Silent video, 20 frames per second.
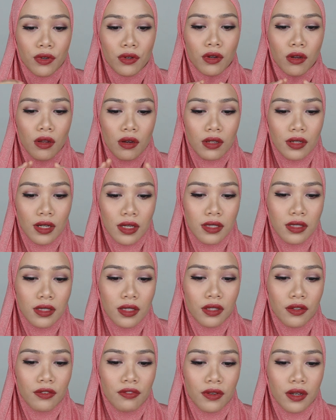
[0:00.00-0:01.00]
for a
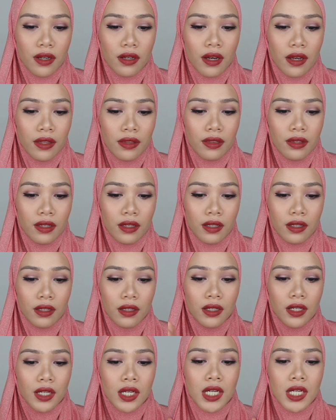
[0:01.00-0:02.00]
long-lasting effect, I
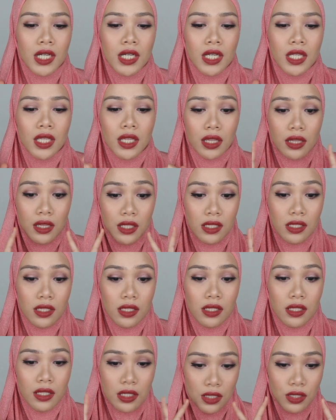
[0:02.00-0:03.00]
think
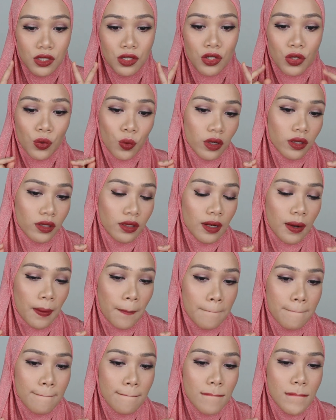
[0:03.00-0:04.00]
this is the one,
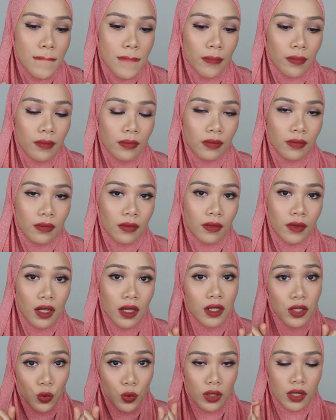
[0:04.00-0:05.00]

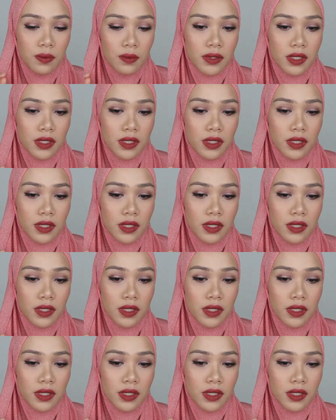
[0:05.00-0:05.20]
the liquid